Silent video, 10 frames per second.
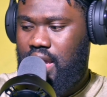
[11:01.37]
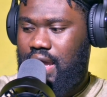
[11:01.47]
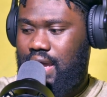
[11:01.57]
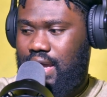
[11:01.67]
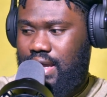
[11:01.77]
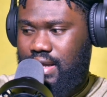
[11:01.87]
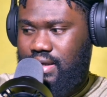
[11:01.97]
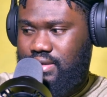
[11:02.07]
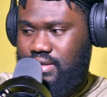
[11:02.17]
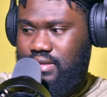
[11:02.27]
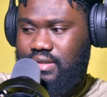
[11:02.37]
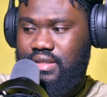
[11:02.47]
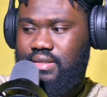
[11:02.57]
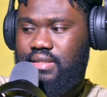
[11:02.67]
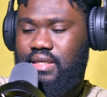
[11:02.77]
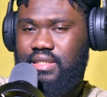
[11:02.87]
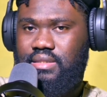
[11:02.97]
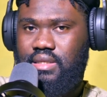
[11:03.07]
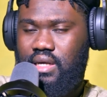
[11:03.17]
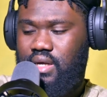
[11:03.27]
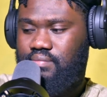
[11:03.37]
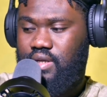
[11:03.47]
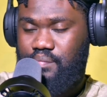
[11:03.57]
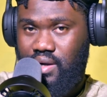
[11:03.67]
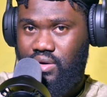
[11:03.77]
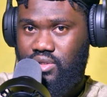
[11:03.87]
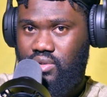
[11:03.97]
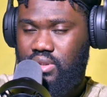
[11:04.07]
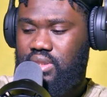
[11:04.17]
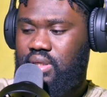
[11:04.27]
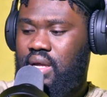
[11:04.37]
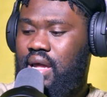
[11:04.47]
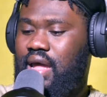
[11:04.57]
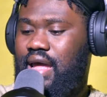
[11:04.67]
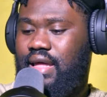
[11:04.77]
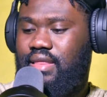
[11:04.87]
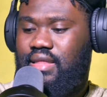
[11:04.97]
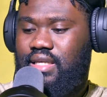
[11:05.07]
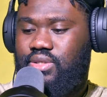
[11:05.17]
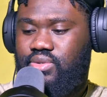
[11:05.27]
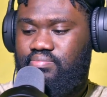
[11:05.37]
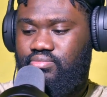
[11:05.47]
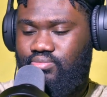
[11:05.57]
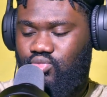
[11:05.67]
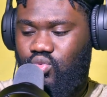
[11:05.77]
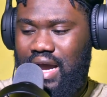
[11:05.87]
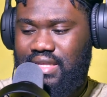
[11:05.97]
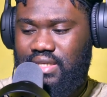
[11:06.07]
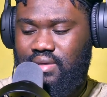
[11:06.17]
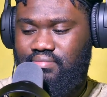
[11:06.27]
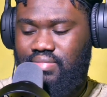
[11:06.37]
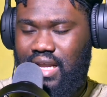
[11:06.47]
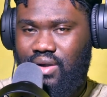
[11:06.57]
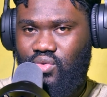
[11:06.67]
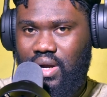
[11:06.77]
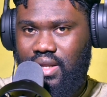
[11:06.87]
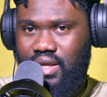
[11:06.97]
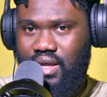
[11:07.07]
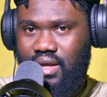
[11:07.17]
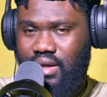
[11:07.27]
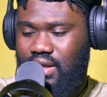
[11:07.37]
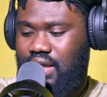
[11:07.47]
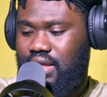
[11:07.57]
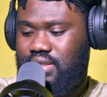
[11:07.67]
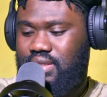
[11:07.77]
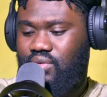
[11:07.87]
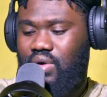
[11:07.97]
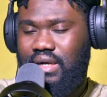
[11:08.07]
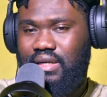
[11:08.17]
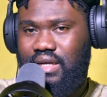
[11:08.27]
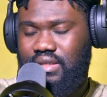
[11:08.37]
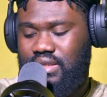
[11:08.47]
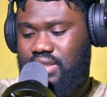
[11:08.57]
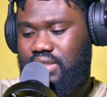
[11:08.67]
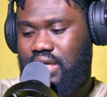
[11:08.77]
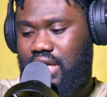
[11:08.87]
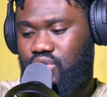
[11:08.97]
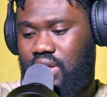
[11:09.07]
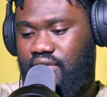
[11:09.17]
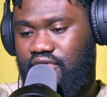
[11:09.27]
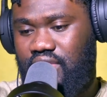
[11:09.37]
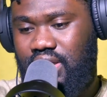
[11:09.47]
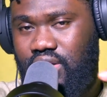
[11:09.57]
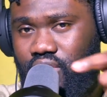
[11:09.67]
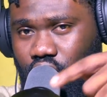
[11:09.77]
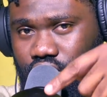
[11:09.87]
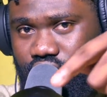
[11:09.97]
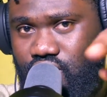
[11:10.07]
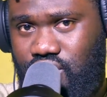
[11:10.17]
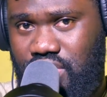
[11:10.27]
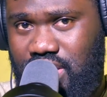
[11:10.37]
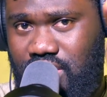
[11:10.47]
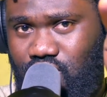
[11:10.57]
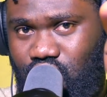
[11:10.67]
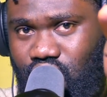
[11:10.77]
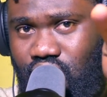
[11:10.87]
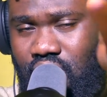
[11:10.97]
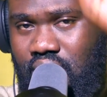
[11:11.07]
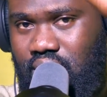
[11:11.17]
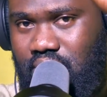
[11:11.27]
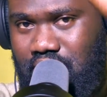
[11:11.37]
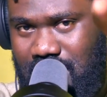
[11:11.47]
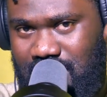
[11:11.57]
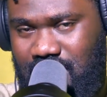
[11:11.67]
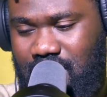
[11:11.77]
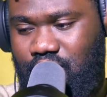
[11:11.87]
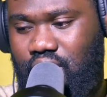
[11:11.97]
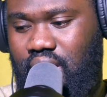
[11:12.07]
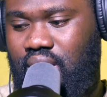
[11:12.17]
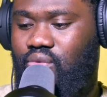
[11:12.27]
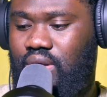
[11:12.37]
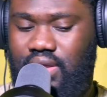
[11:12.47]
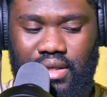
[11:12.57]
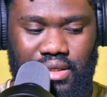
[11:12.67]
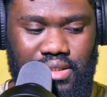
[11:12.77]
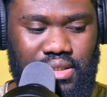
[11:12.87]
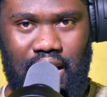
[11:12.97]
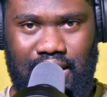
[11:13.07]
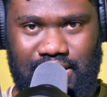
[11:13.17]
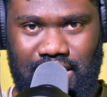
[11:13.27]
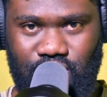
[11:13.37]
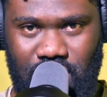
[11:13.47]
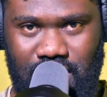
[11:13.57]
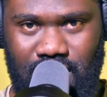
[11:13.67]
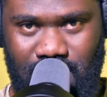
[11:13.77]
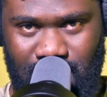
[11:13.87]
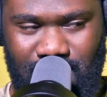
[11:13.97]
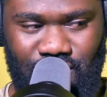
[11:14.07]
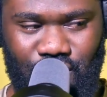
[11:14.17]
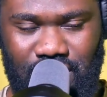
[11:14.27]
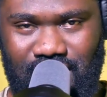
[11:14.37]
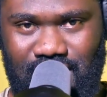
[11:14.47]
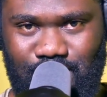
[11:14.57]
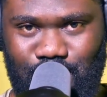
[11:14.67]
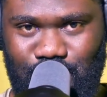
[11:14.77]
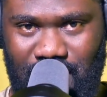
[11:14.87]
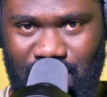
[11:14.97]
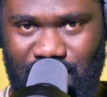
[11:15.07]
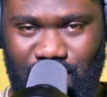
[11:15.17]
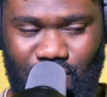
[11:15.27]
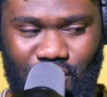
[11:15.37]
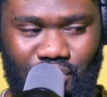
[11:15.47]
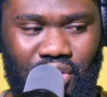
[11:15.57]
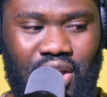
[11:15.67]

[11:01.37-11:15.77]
and this is the power source, and this white and black one here is the one that is actually feeding audio straight into my camera. With this exact one here, with this P4,